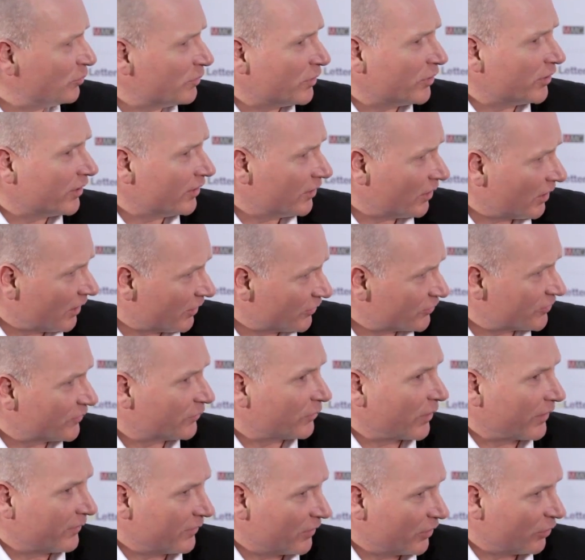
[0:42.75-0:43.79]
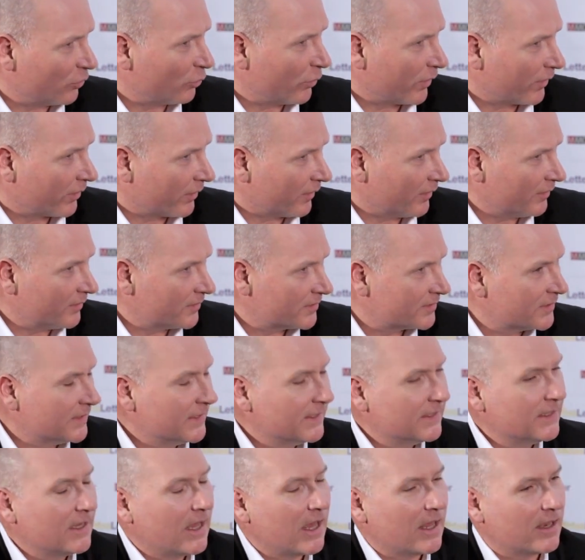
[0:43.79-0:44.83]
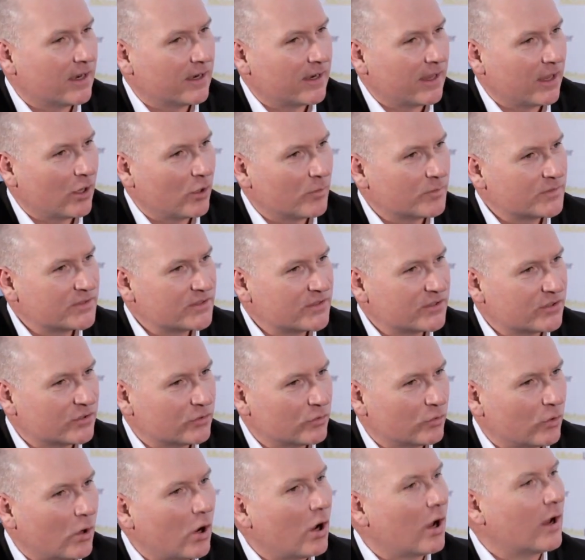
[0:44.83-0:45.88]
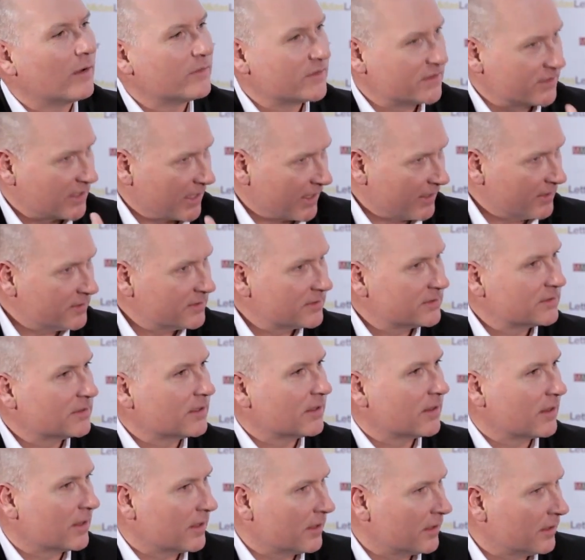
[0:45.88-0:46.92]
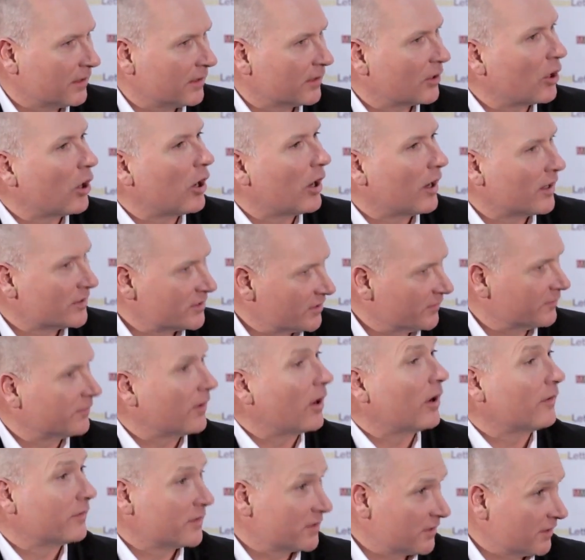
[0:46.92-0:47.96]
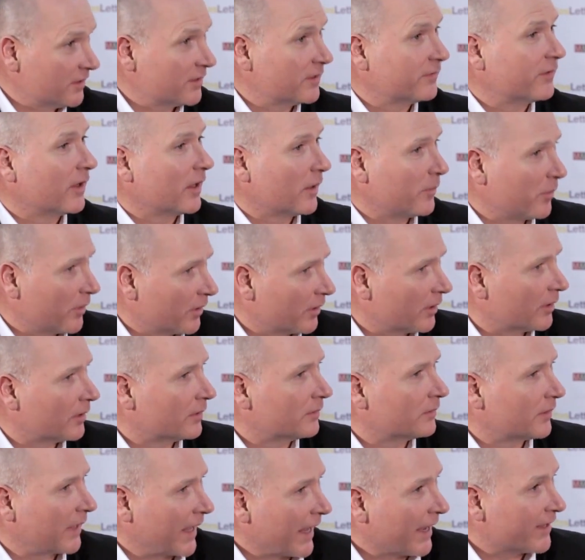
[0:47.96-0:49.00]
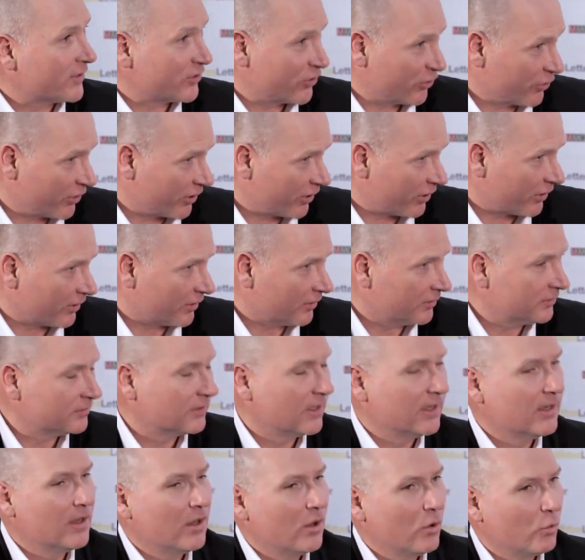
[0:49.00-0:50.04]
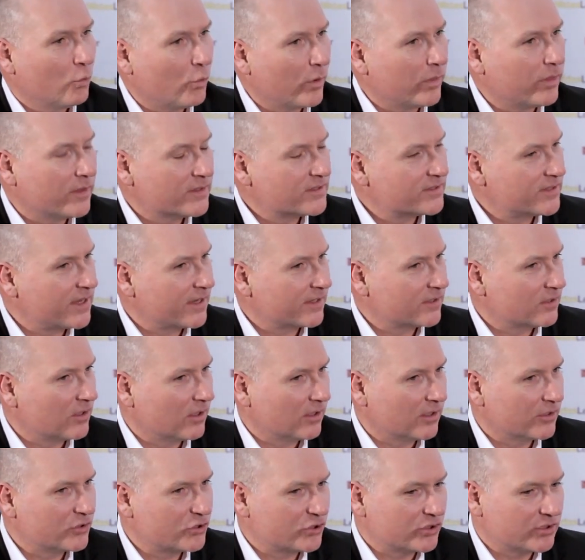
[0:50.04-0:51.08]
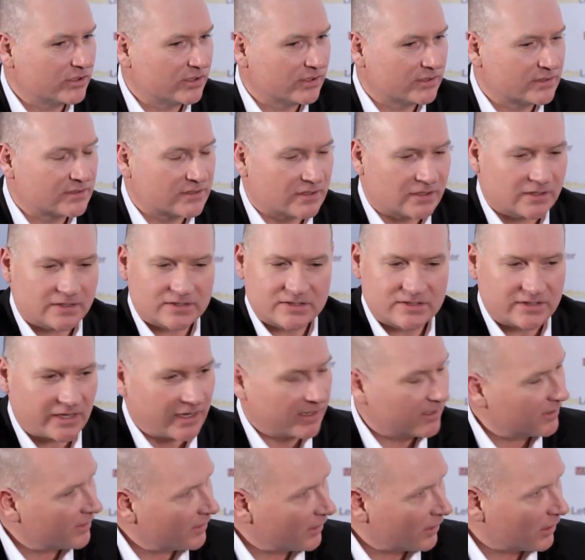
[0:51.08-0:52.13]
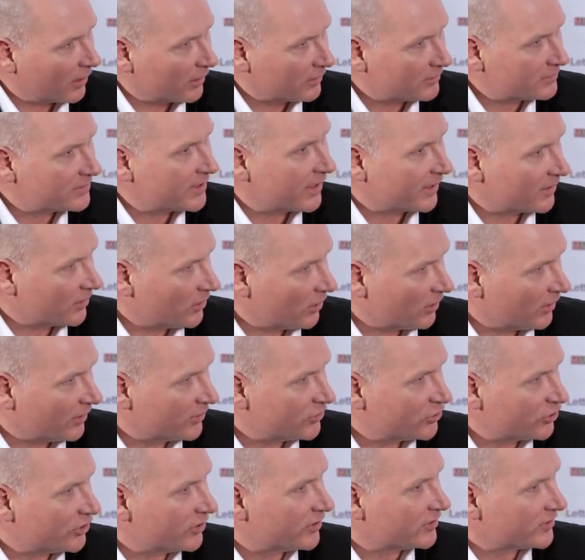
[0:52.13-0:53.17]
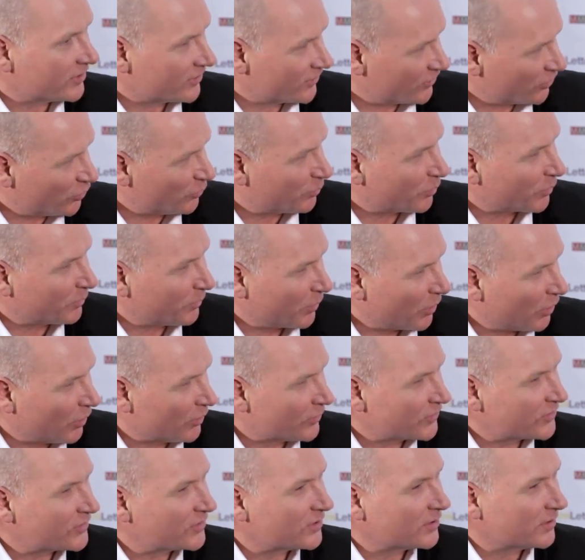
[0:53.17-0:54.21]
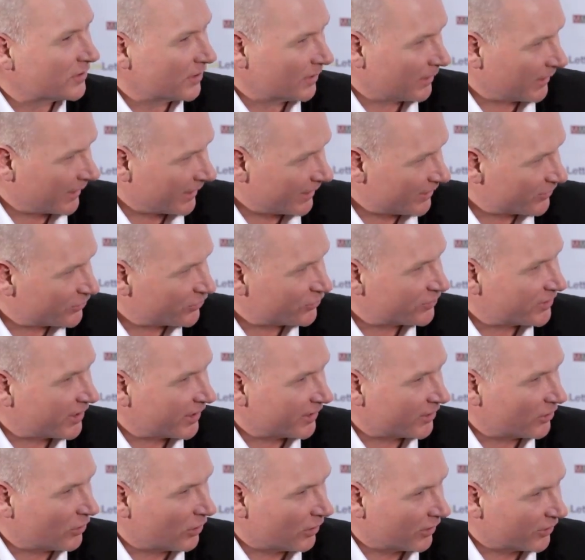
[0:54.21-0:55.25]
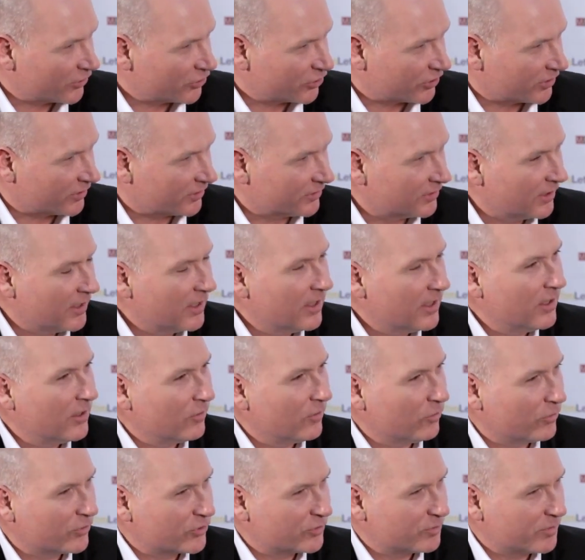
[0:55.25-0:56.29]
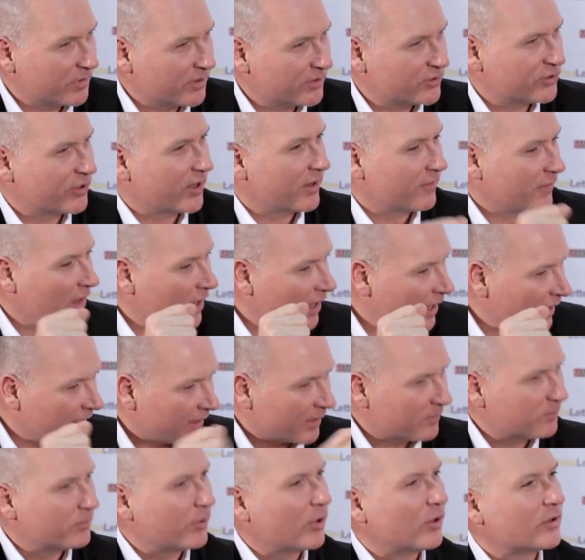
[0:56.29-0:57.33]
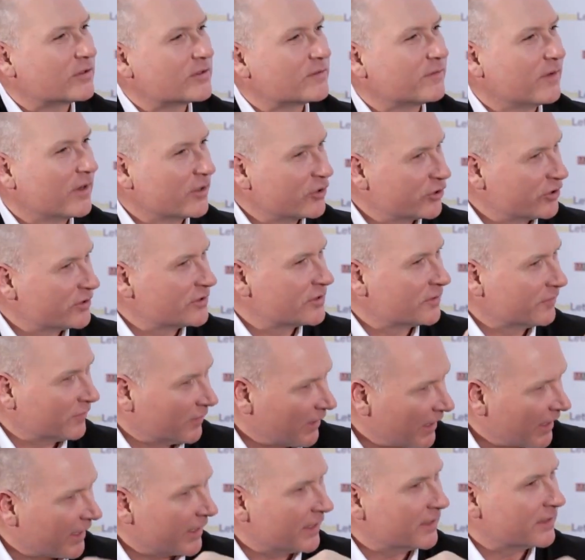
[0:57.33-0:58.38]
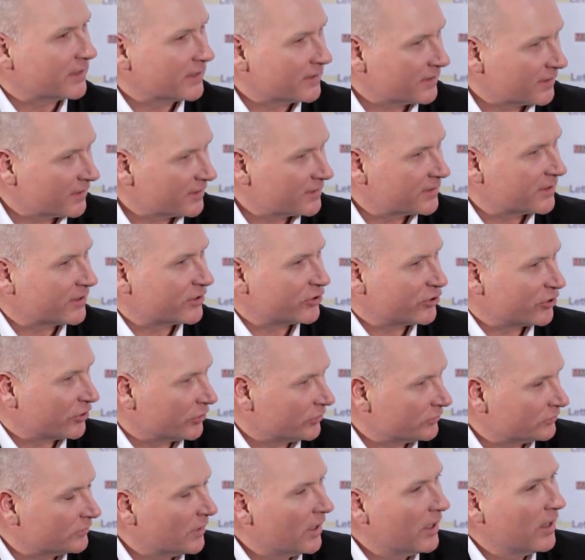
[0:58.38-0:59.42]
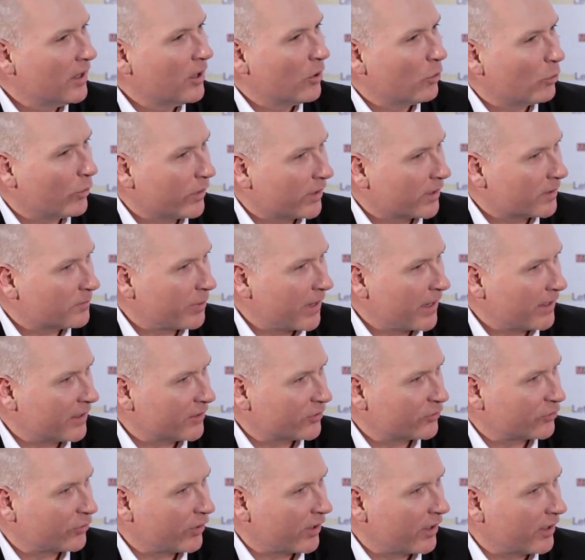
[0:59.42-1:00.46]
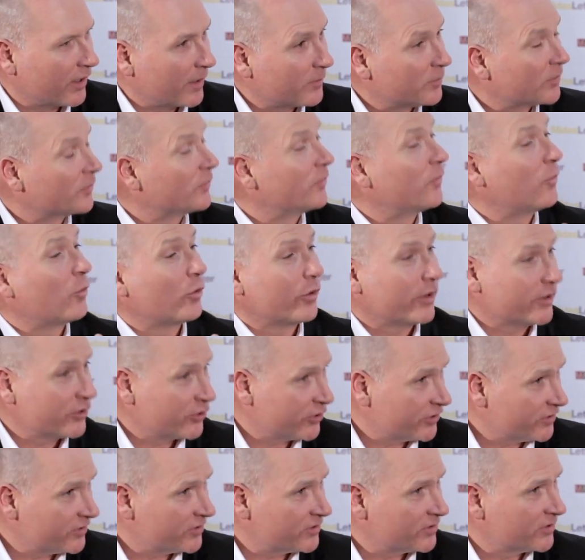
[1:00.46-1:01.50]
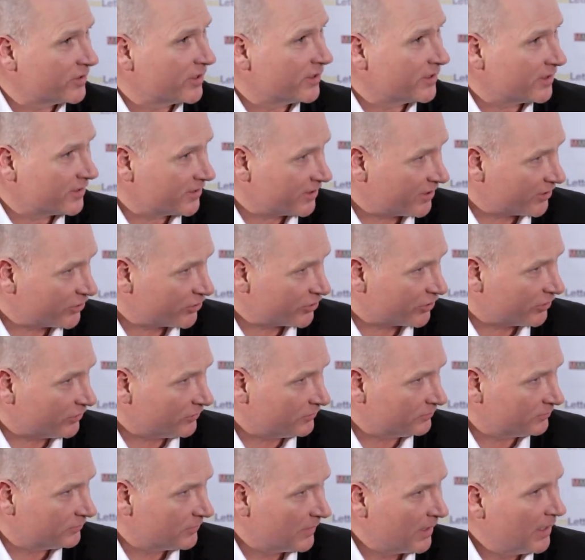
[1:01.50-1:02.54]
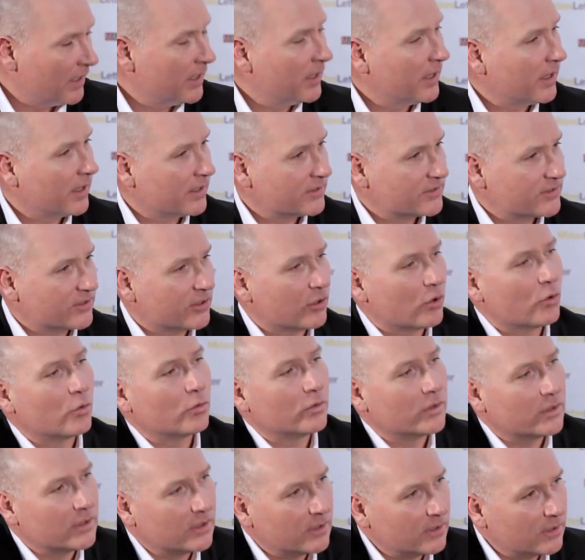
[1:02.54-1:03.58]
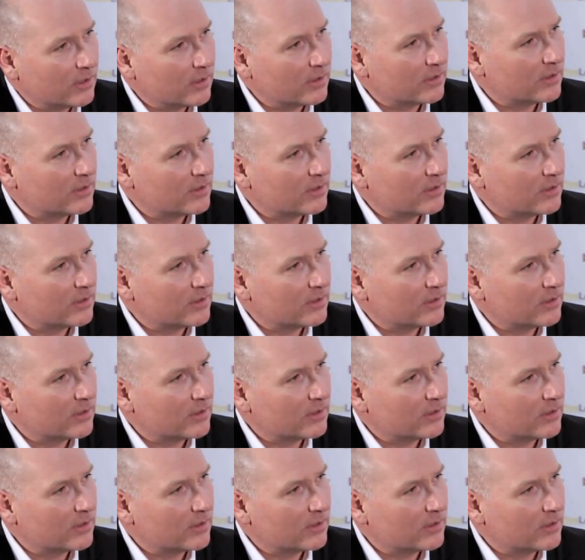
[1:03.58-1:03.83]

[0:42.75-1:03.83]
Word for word: million dollars of revenue with it, and it helps to offset the cost of obviously developing a cancer cure. With this technology, it's a state-of-the-art technology. It's a super pulsed laser technology, which means you have high impulse functions of light into the tissue we can penetrate up to four inches into tissue. It's the only